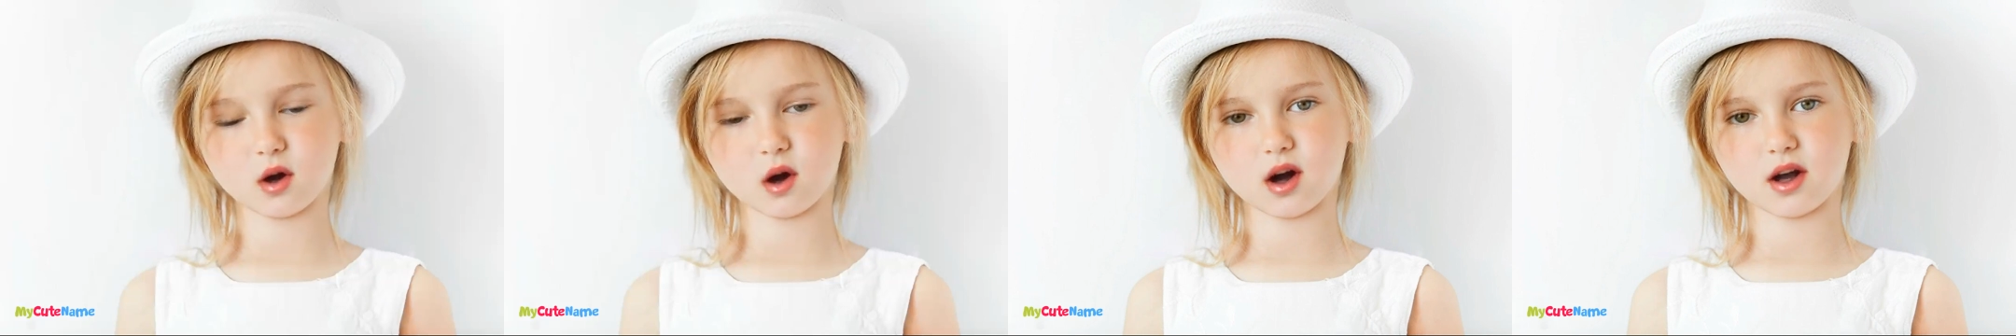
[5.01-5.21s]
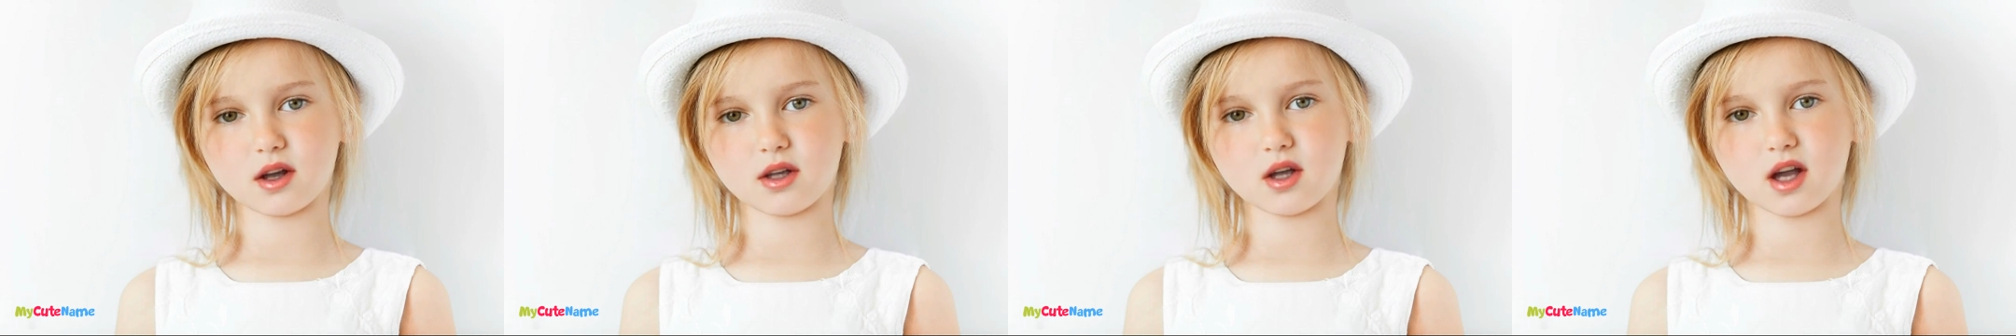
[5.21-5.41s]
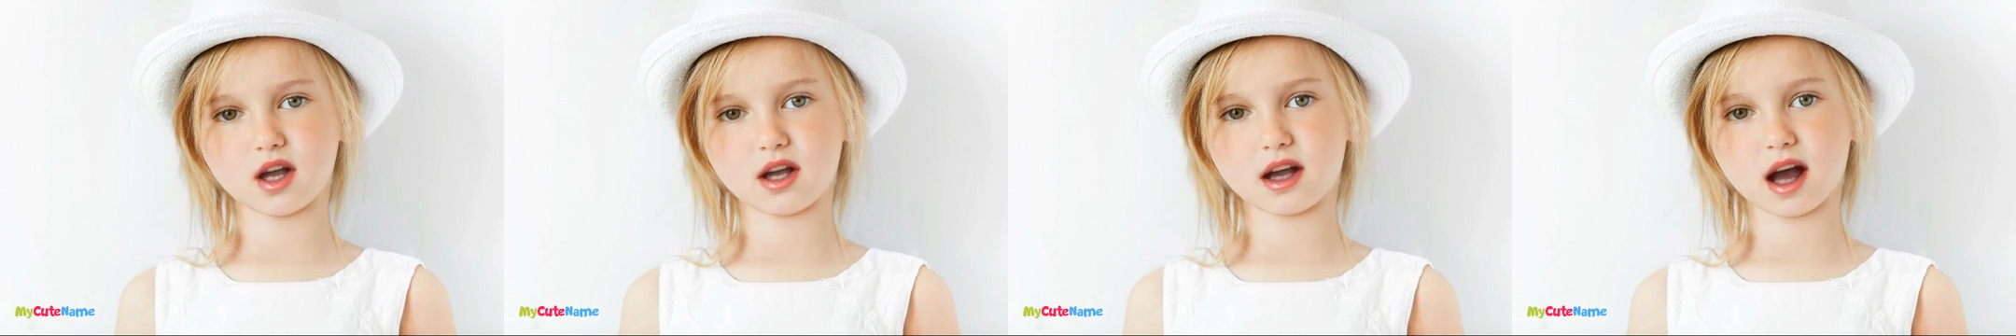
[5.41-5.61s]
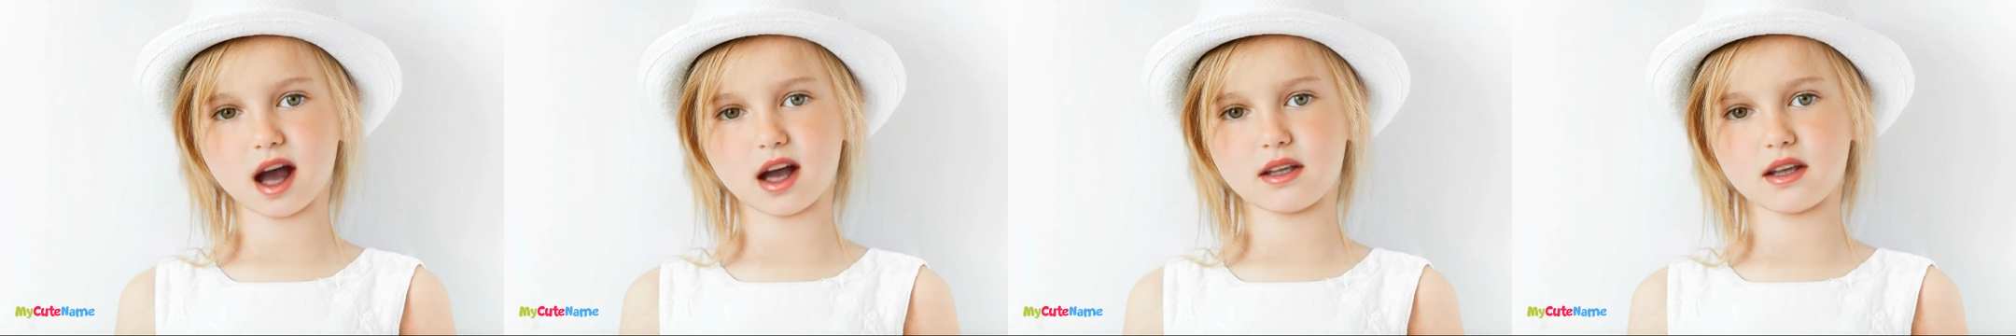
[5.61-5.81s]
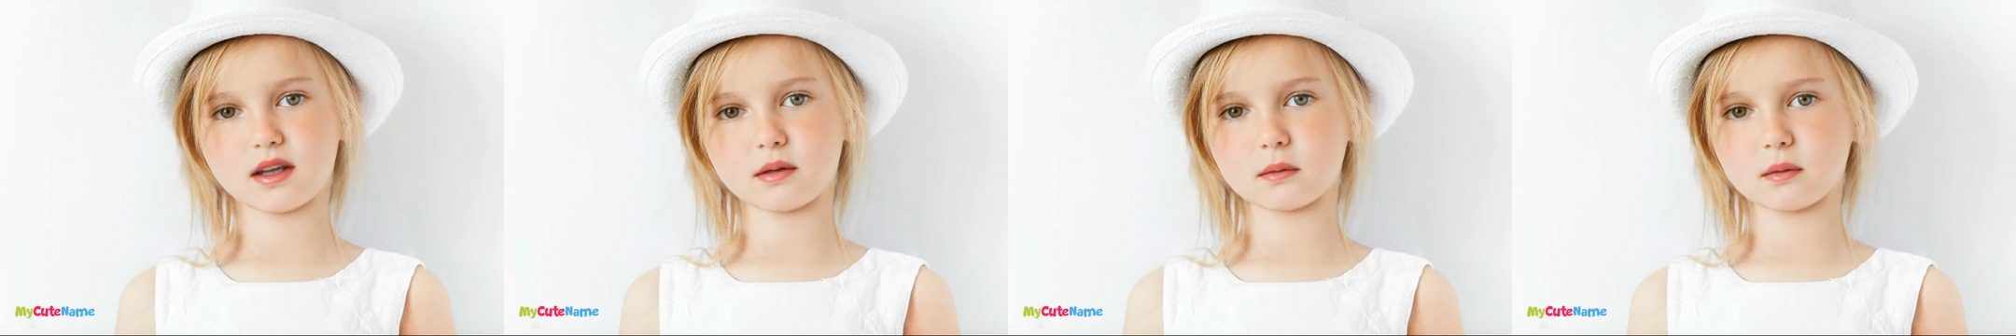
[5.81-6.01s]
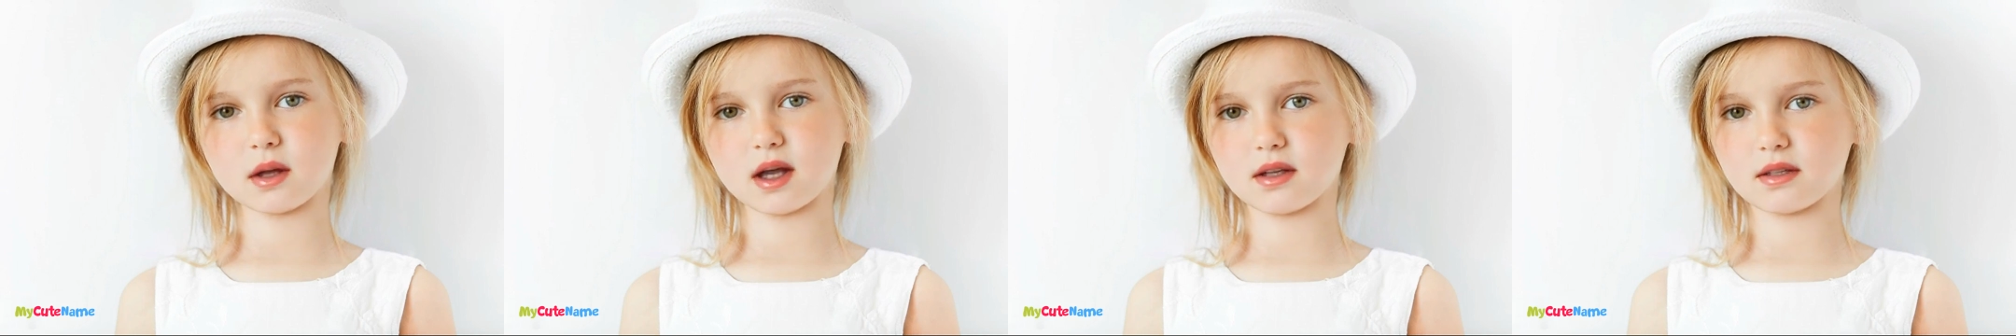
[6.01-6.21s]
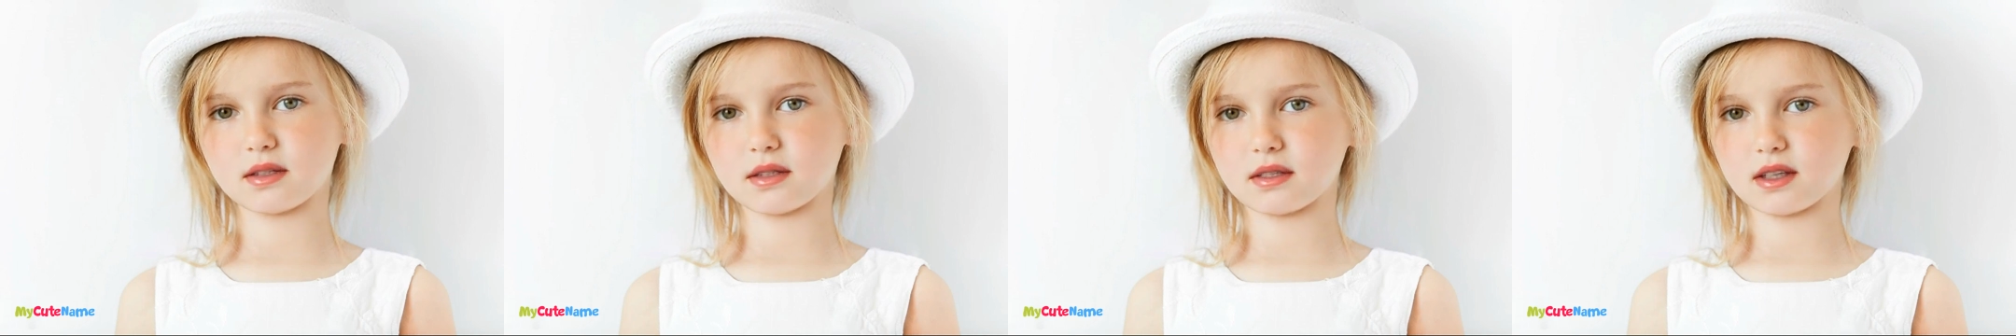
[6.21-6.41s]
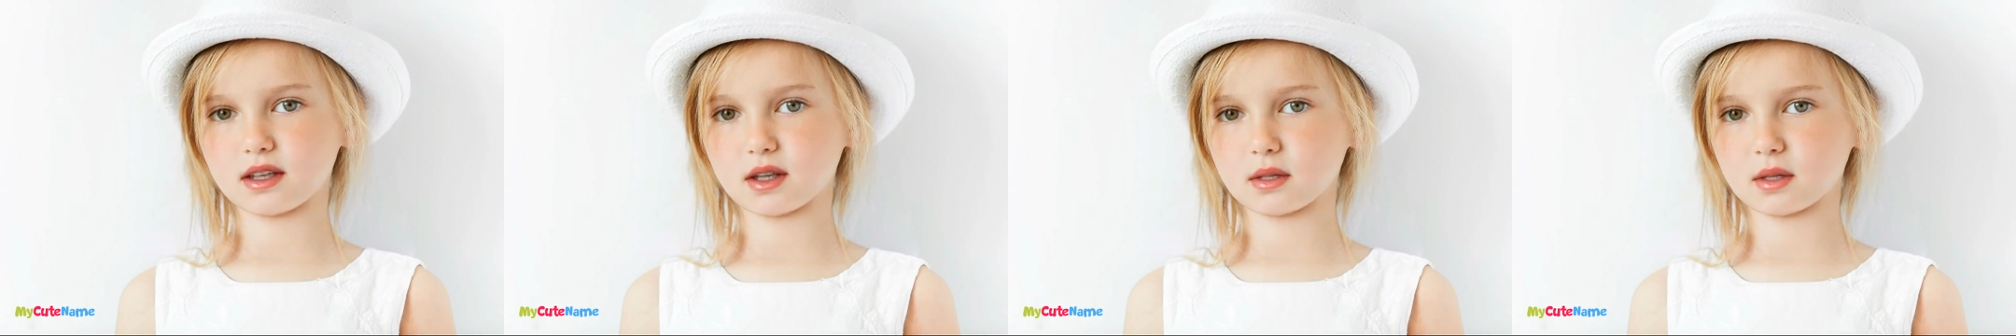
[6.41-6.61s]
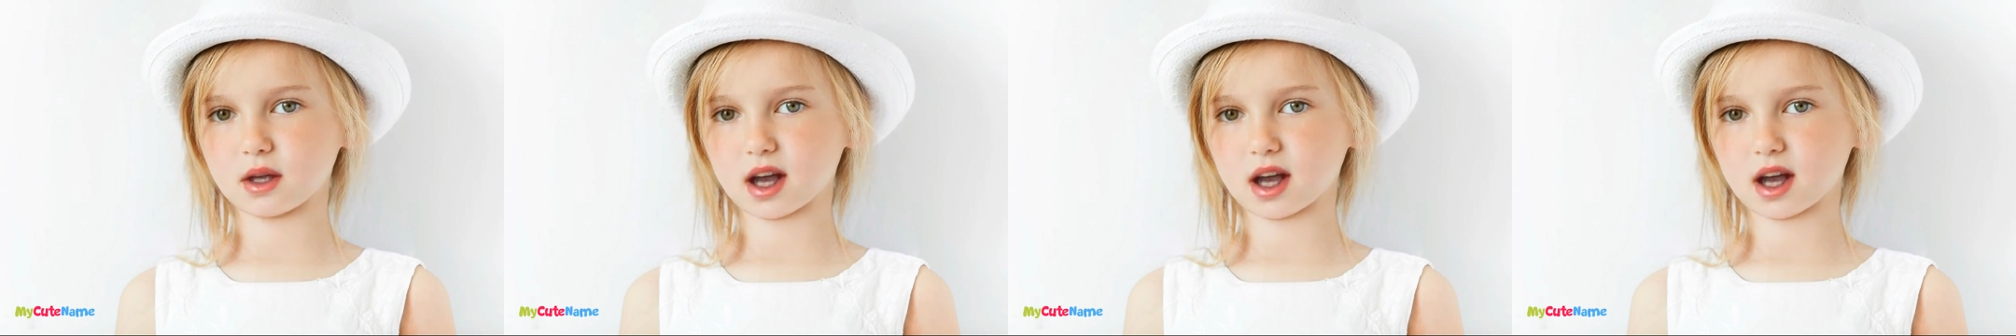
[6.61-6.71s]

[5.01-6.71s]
origin and it means